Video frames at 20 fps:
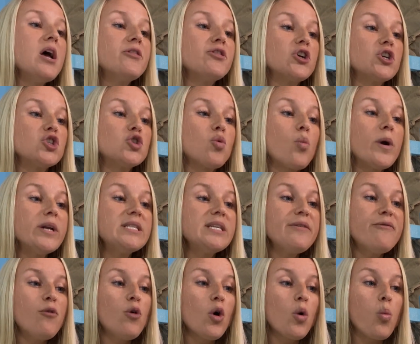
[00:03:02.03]
Their
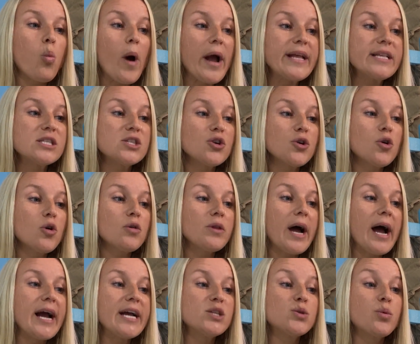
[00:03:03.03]
24 white circled
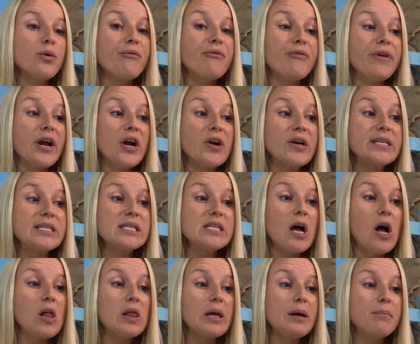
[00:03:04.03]
eyes were very
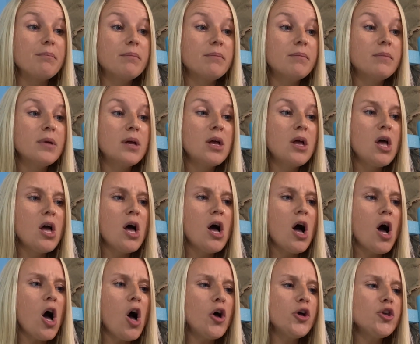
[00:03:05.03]
solemn.
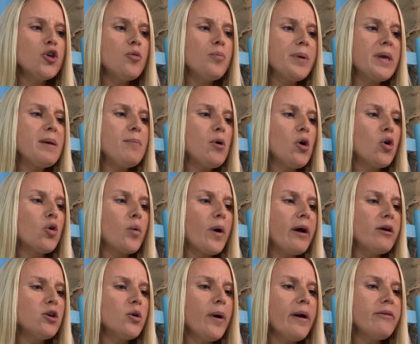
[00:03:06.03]
"All you people
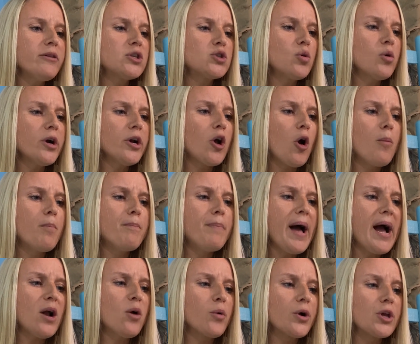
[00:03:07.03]
crowding around the door, go
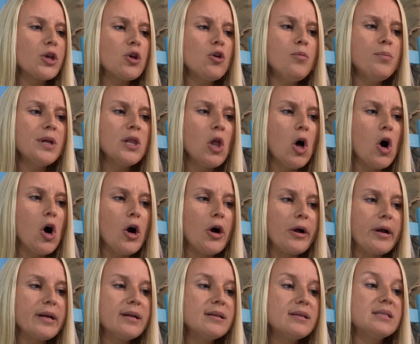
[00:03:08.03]
back where you
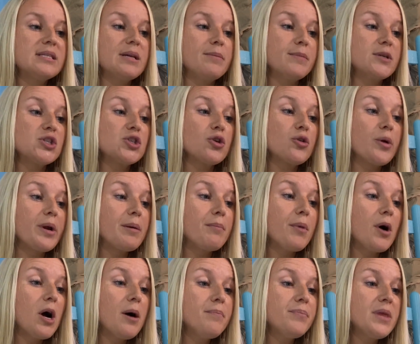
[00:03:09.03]
belong," said Mr.
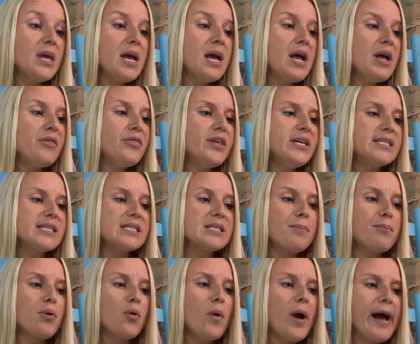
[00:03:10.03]
Greenbaum. "This is
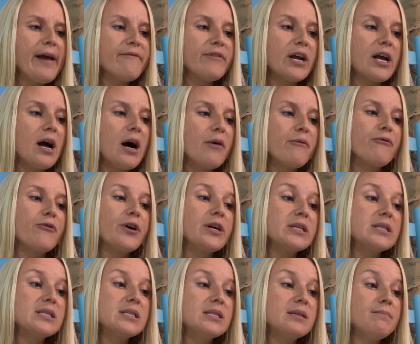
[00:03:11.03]
a private
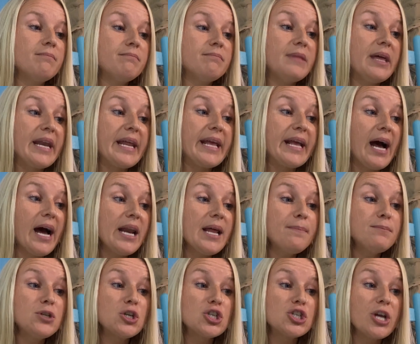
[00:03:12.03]
conference." Then he got
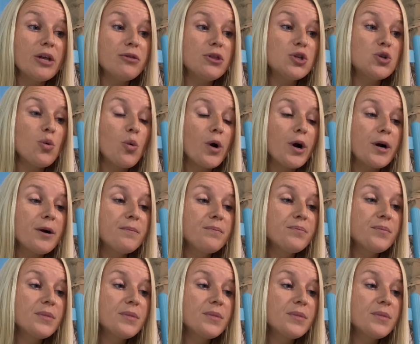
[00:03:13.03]
up to shut the door.